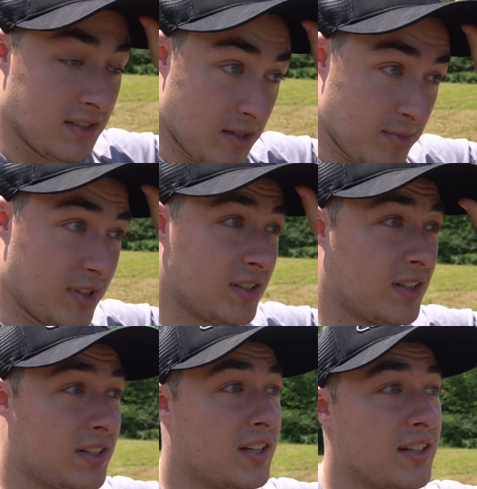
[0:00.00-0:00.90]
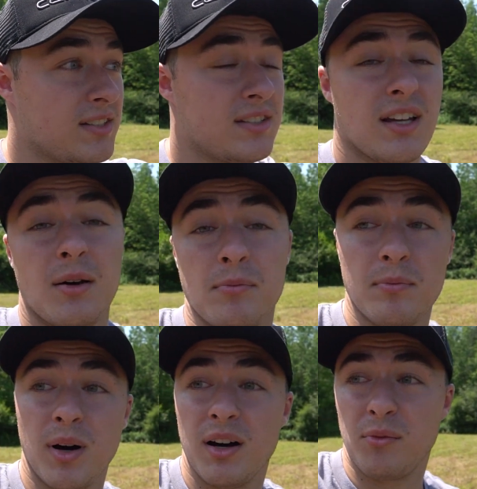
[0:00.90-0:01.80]
I mean, it does something,
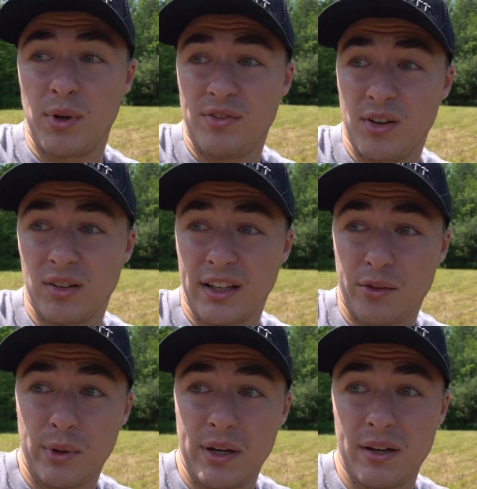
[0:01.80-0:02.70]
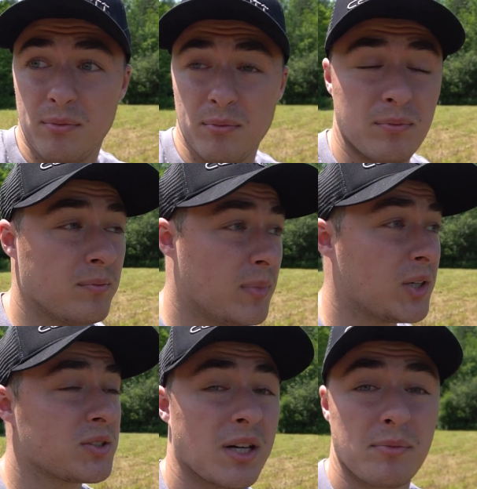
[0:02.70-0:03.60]
but we feel like if we can
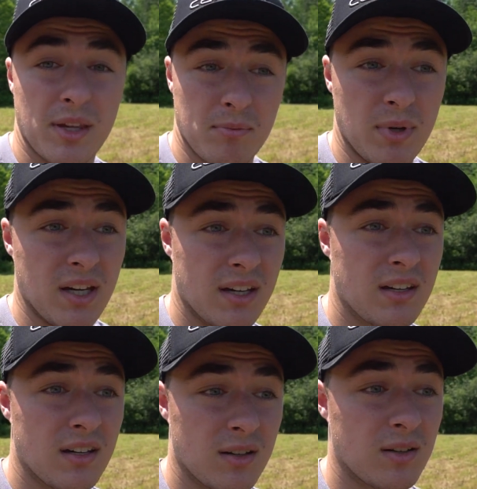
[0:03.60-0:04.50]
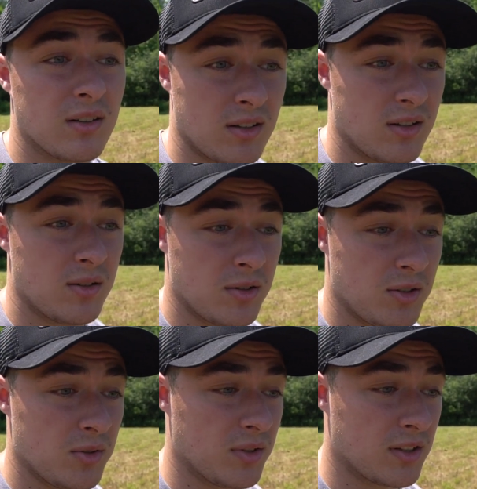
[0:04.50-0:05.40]
build something big,
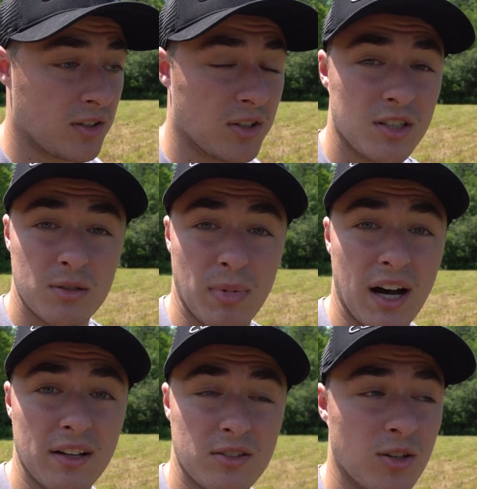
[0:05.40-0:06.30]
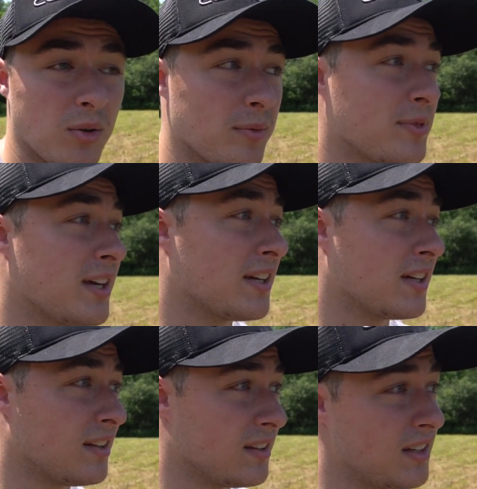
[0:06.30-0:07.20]
do it in a good spot. So I'm
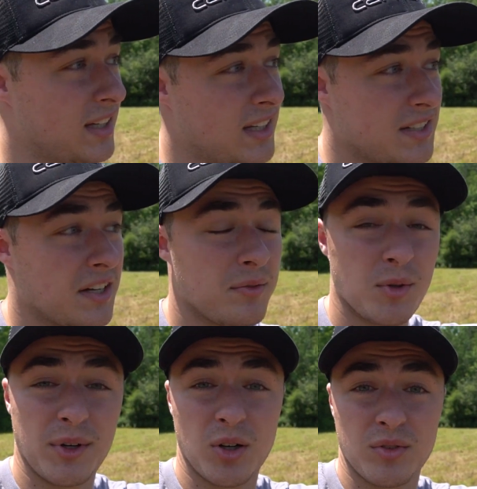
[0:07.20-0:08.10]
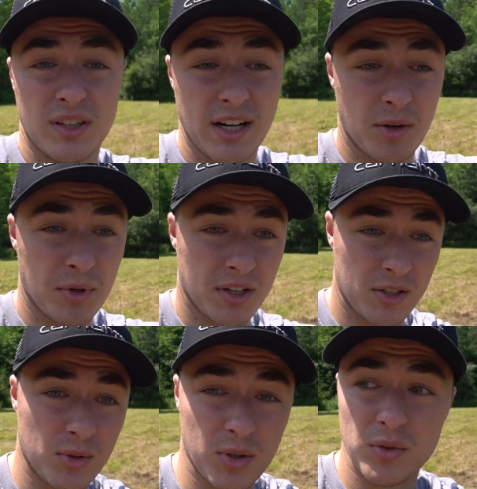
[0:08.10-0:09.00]
thinking, instead of doing it over there, we're going
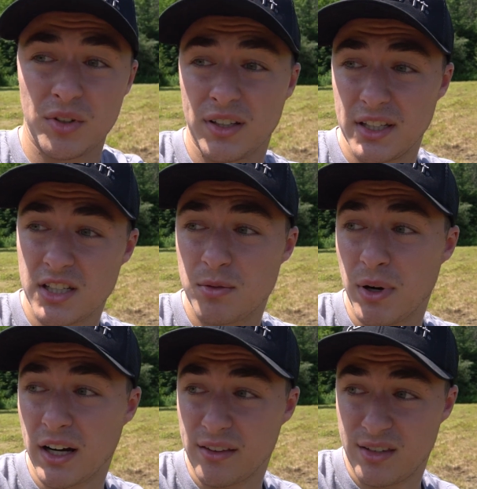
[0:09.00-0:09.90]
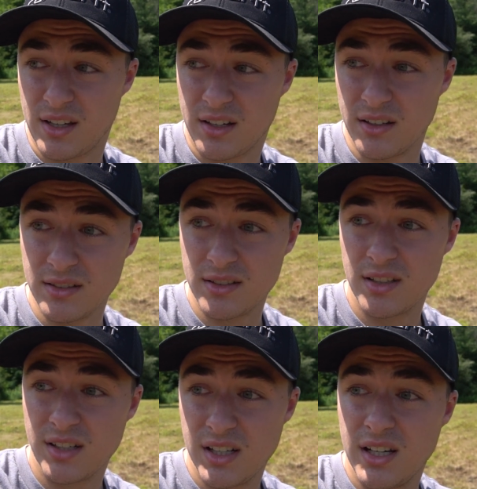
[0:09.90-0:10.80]
to do it over in this spot, I think, because
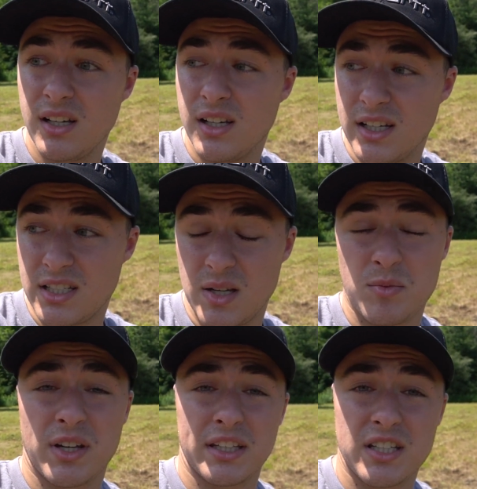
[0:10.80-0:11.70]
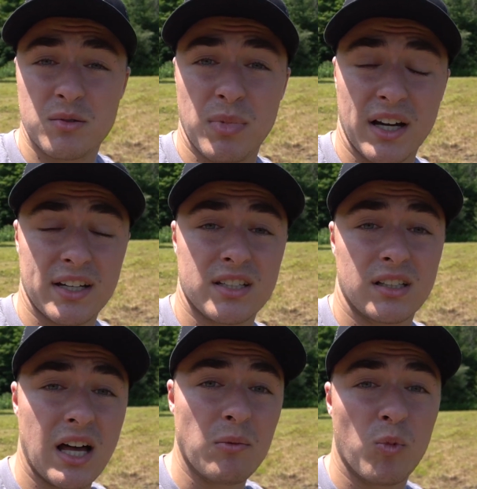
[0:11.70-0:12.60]
it seems like this spot gets a
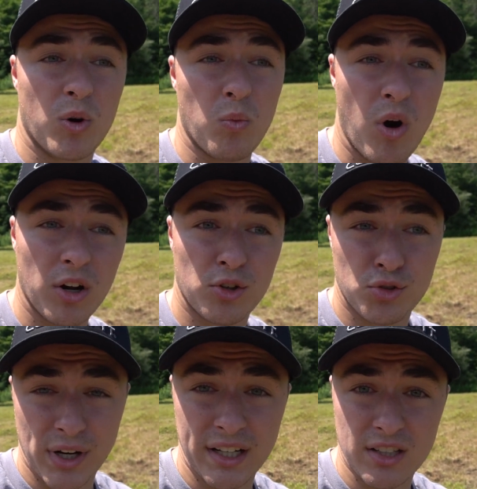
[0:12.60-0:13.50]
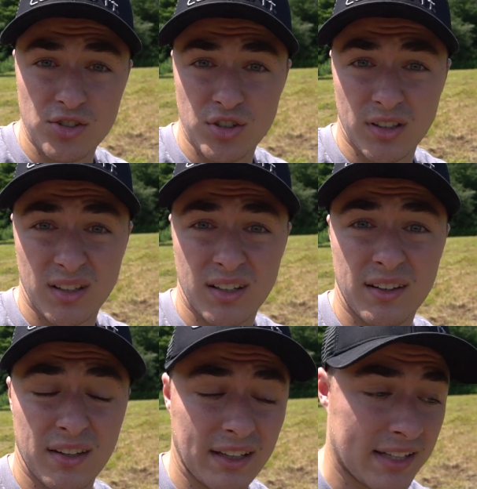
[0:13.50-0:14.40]
lot more water drainage, and
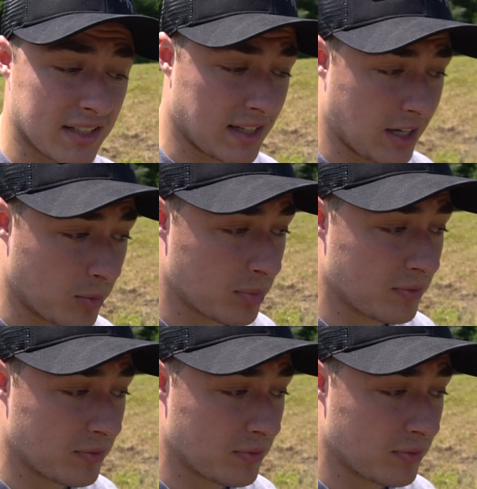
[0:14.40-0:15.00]
I think that's going to help